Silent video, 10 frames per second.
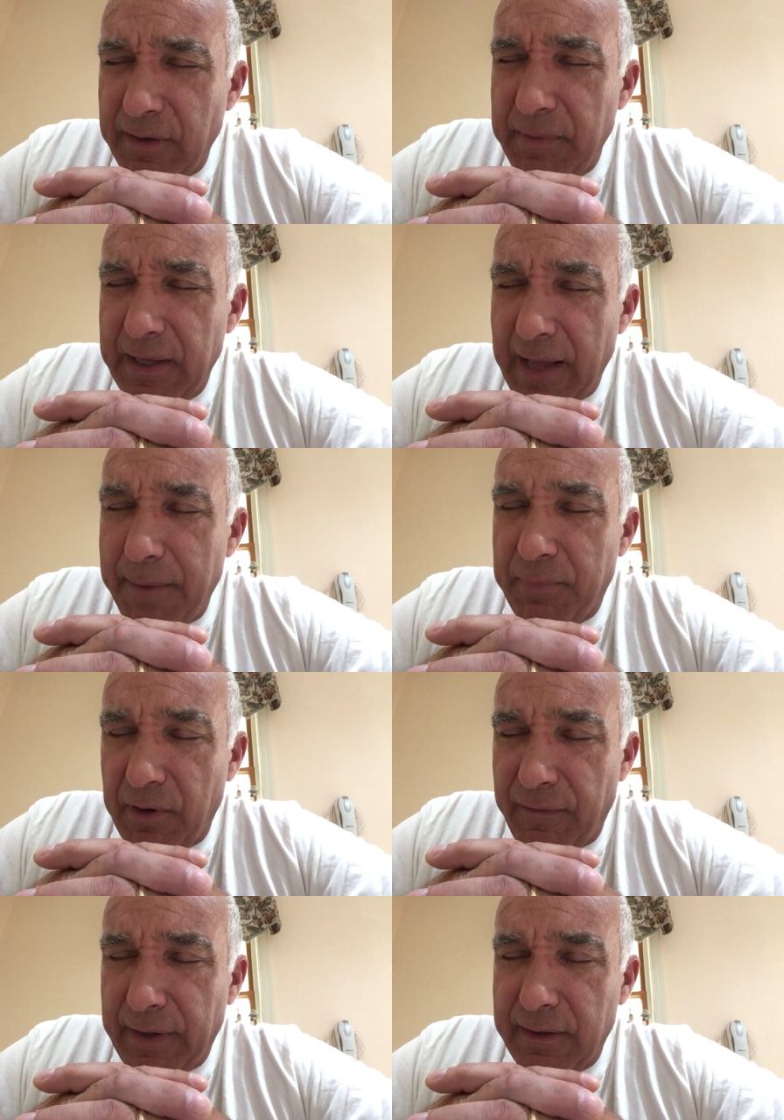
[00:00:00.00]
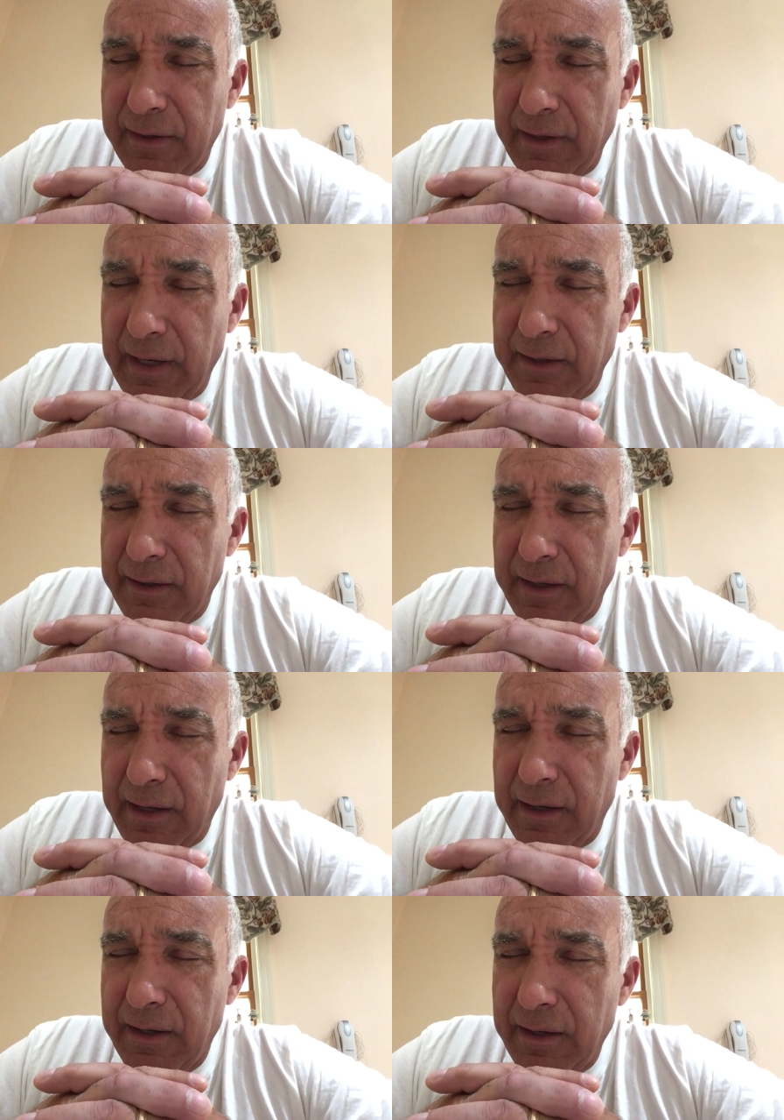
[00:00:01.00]
to be that perfect in
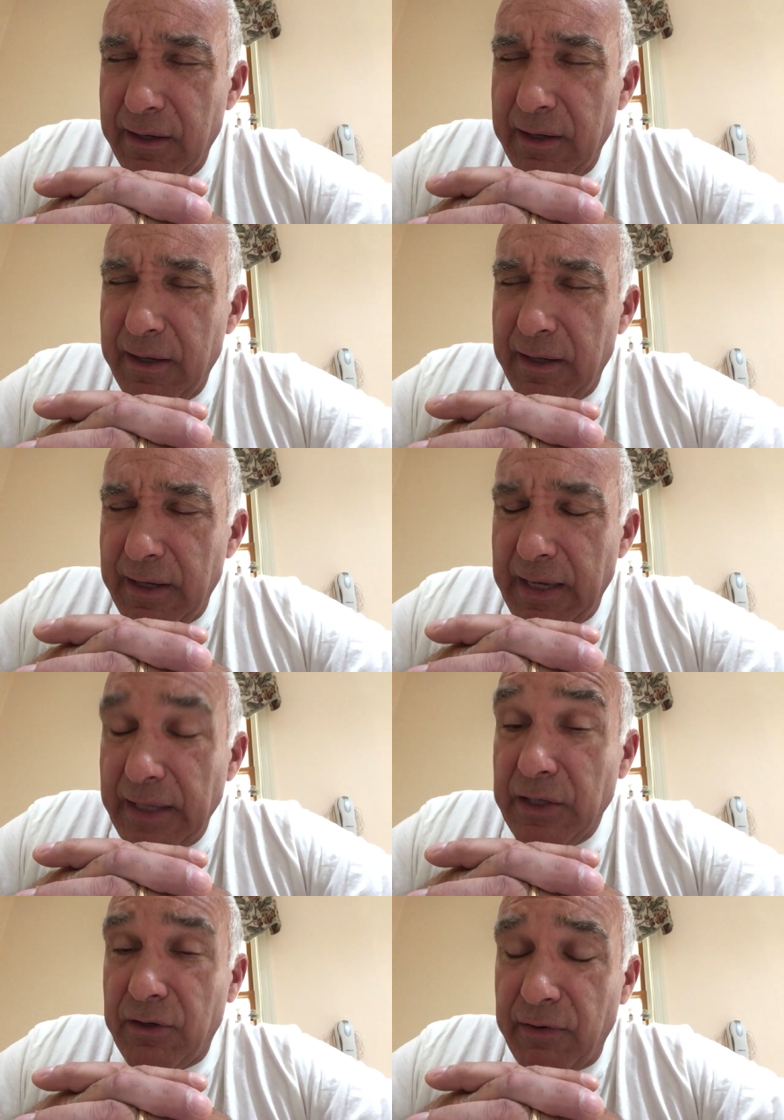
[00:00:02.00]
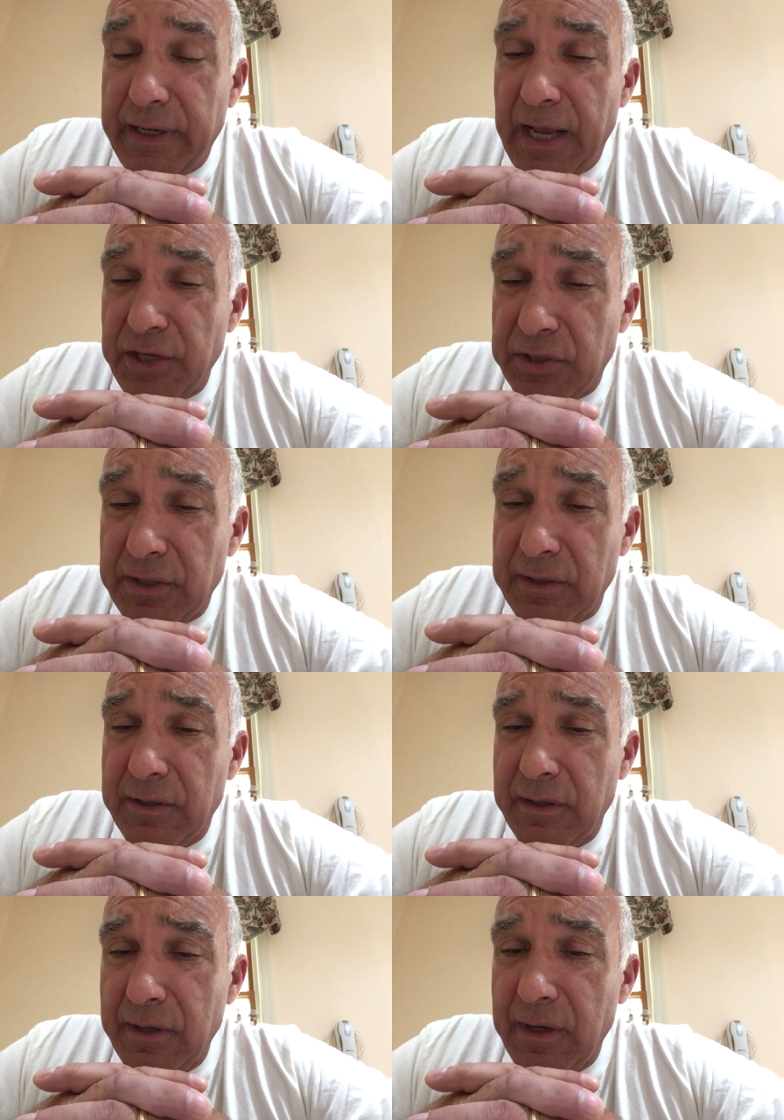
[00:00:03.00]
uh, in the
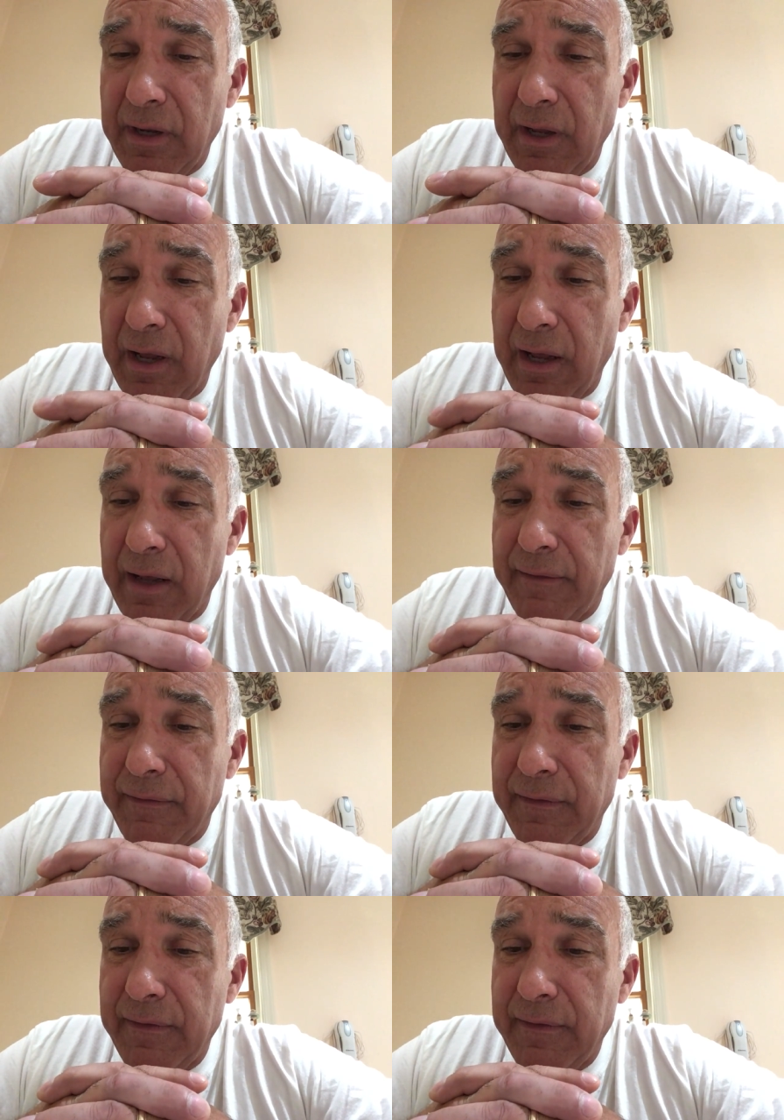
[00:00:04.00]
creation of